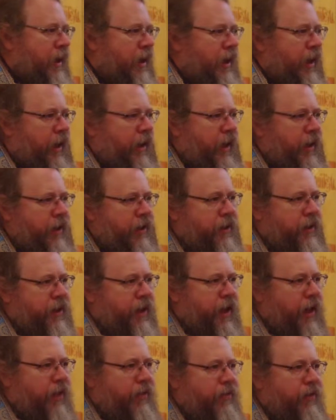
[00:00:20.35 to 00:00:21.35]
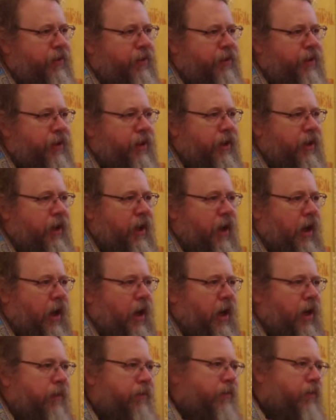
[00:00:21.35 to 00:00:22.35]
And he gave his,
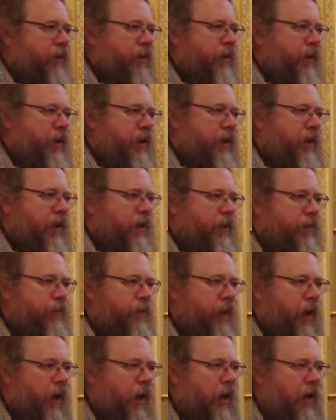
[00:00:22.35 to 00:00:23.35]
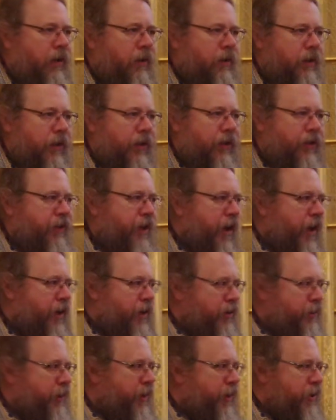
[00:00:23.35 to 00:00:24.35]
uh, he uh, leased out
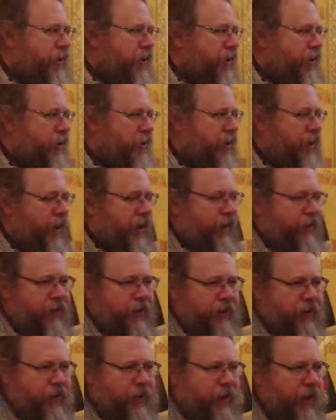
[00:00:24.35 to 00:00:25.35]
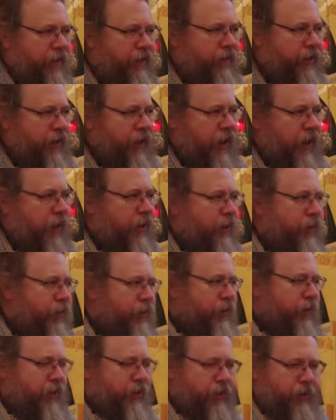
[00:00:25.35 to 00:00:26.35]
his business, he gave it, gave it to
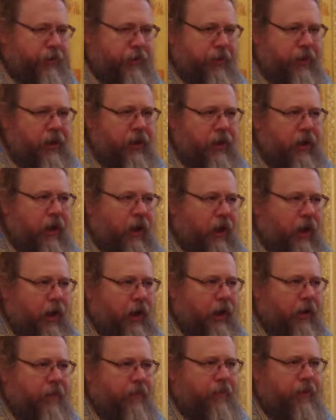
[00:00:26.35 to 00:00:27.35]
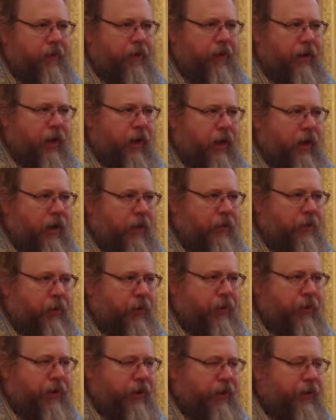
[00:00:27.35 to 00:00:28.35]
others to um, uh,
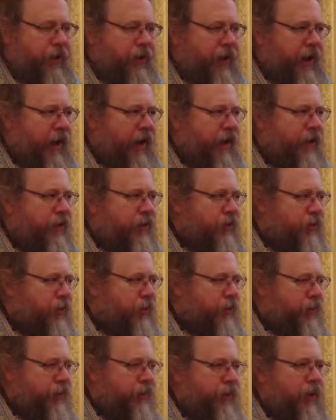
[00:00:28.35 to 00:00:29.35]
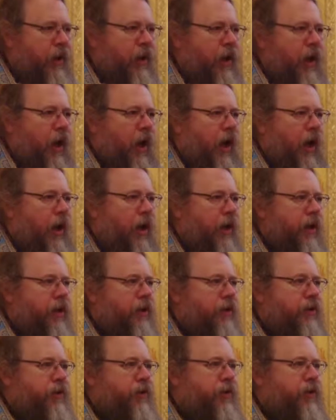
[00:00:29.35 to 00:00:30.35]
put it in their hands to,
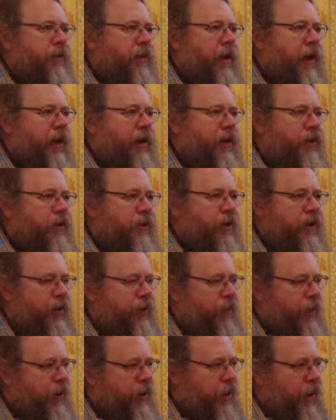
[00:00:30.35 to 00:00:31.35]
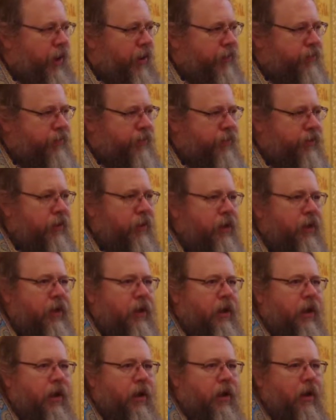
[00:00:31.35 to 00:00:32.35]
uh, to manage, and he went off
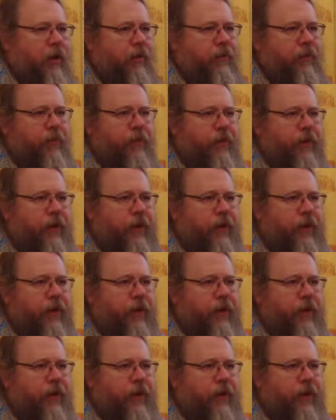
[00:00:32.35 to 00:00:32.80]
um,